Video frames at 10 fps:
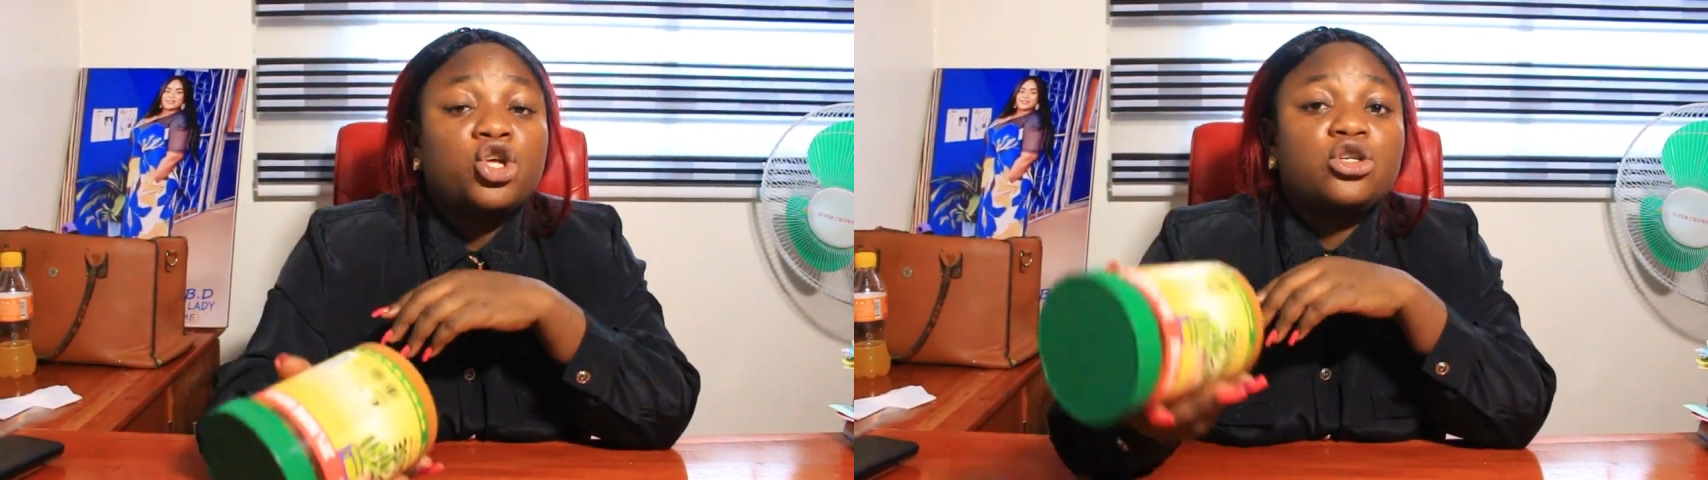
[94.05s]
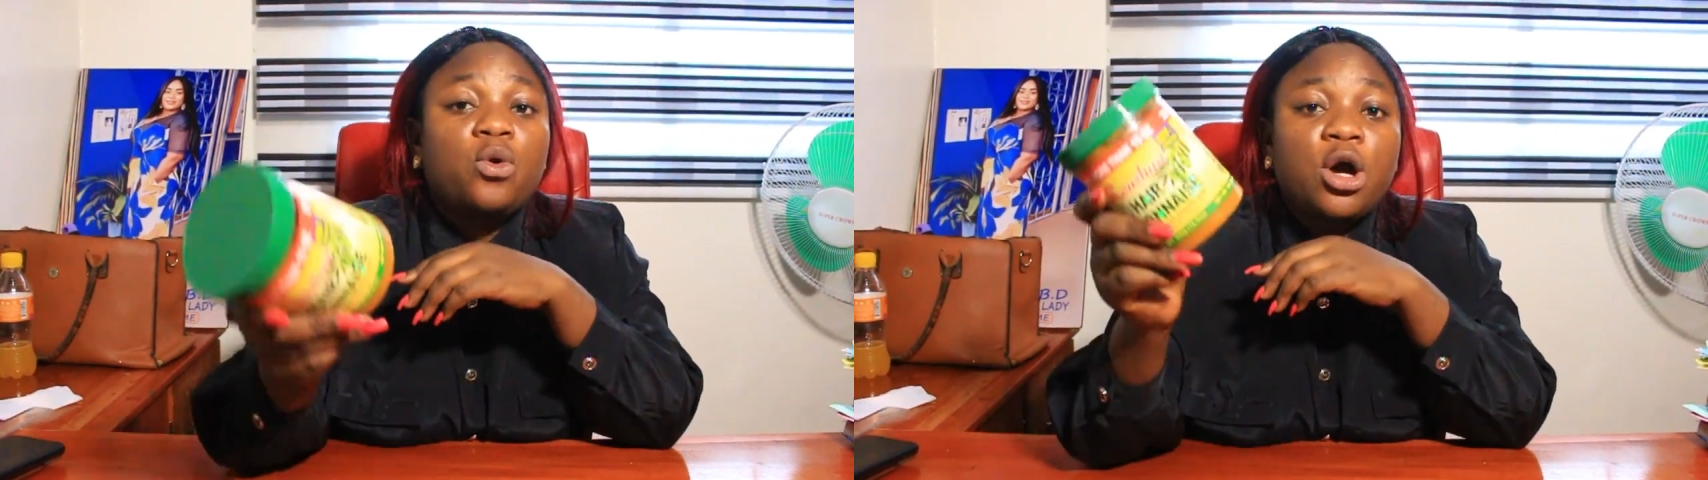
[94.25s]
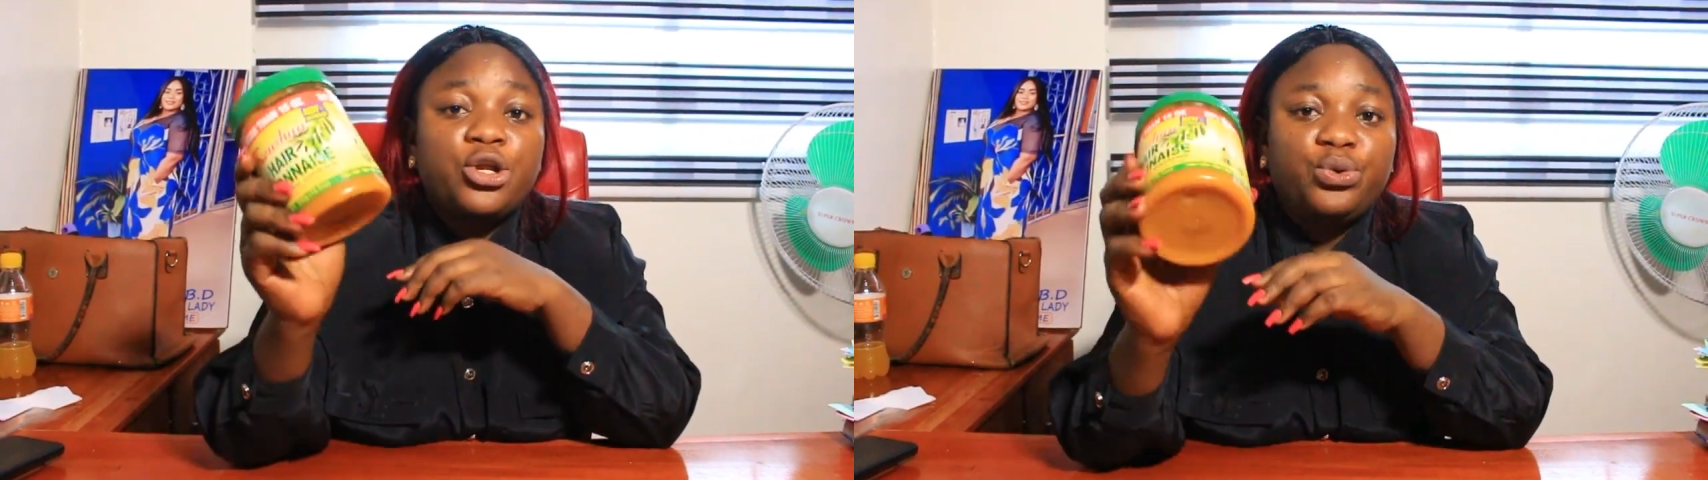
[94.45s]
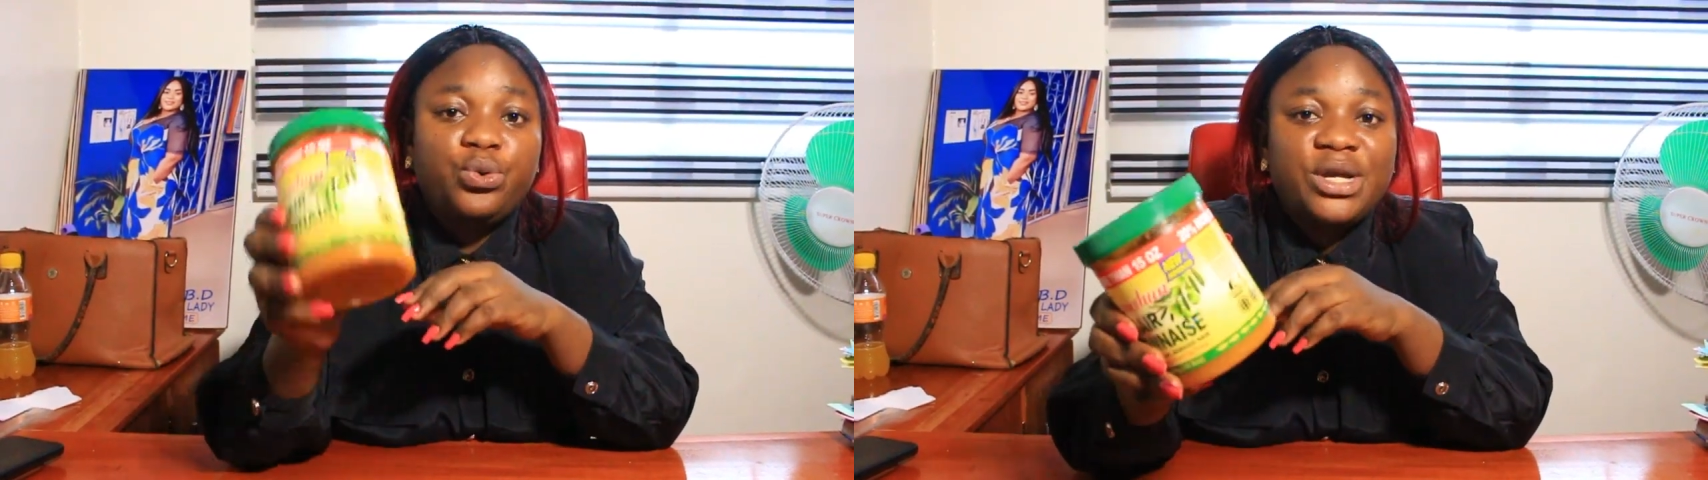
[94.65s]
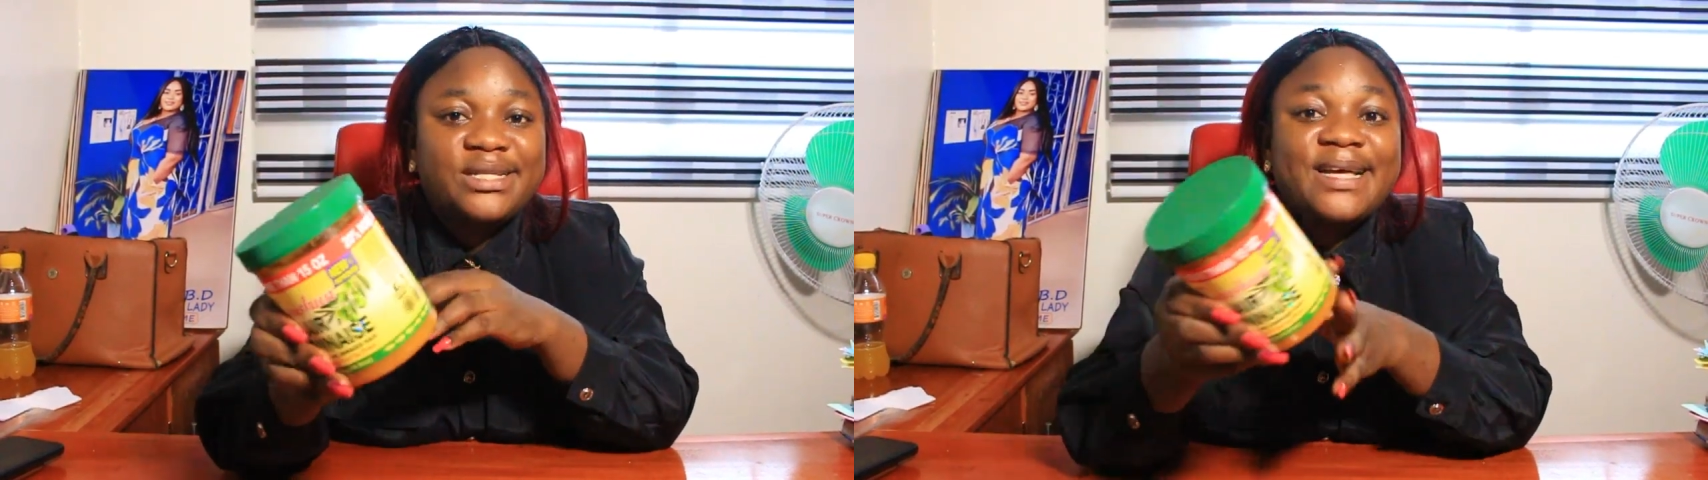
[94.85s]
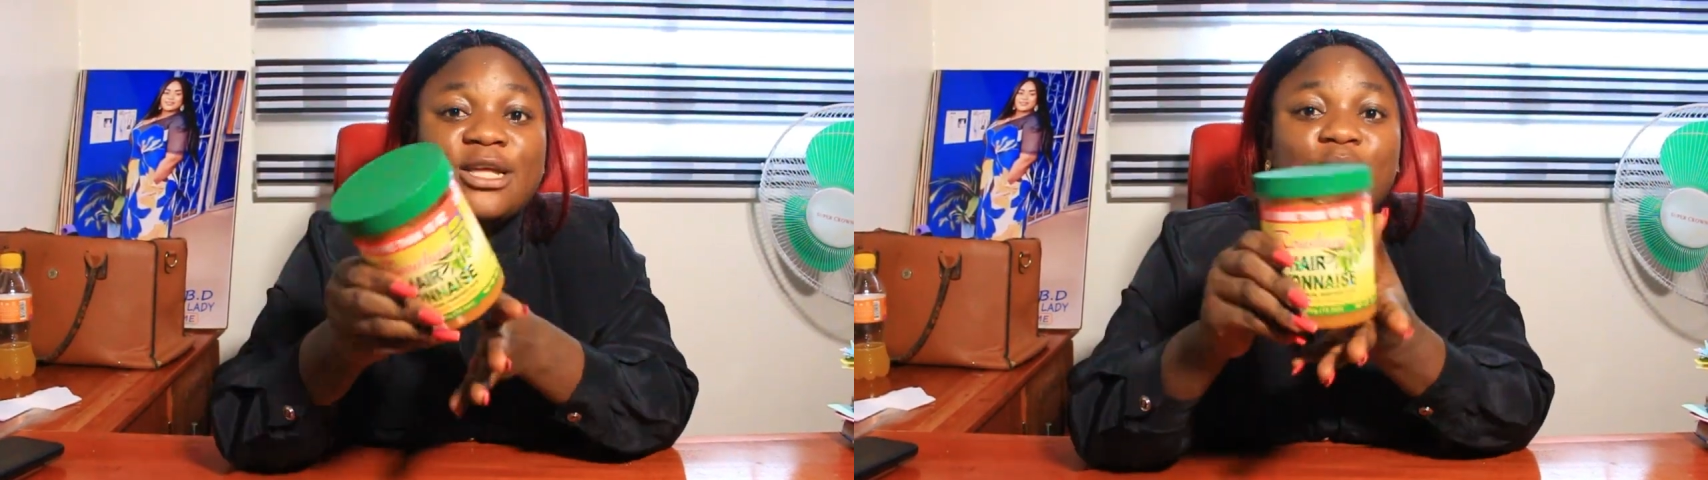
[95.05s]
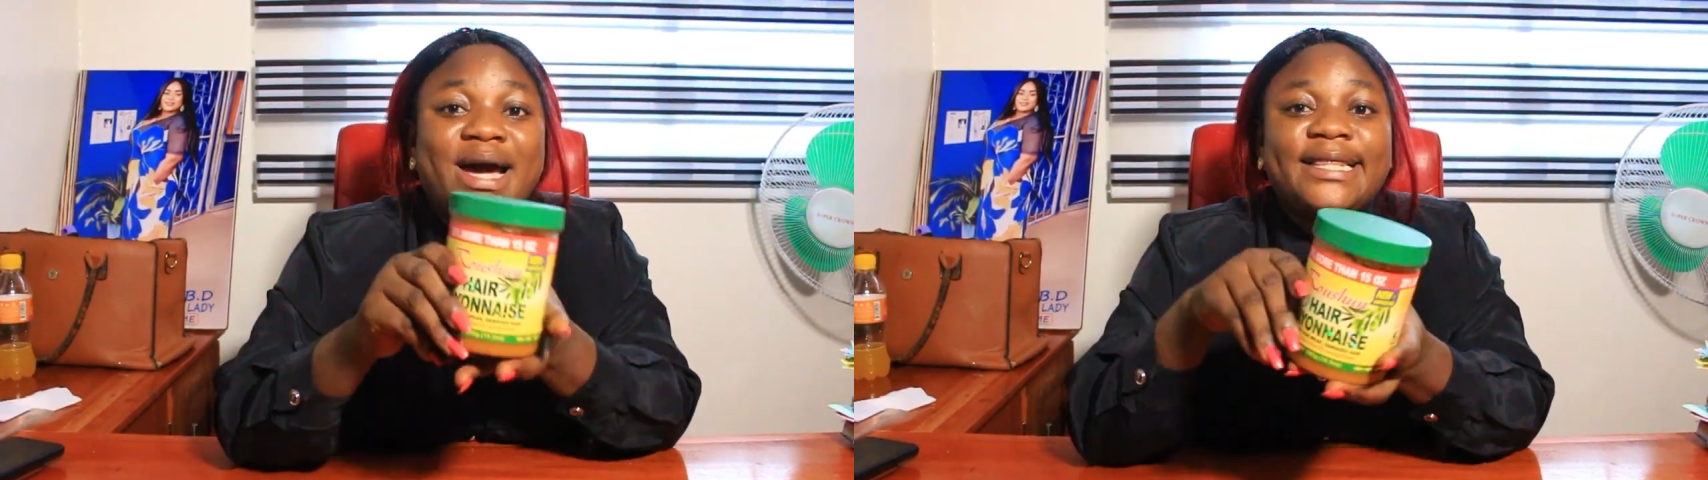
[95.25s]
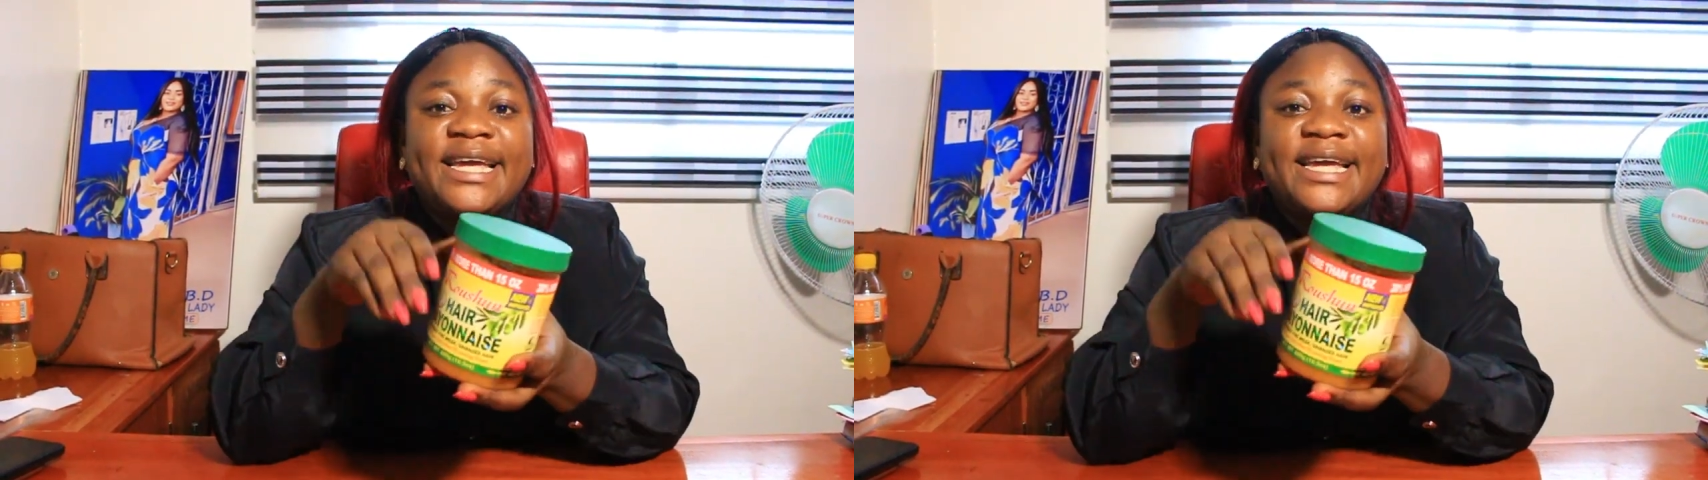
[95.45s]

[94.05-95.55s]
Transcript: So what you do is that you can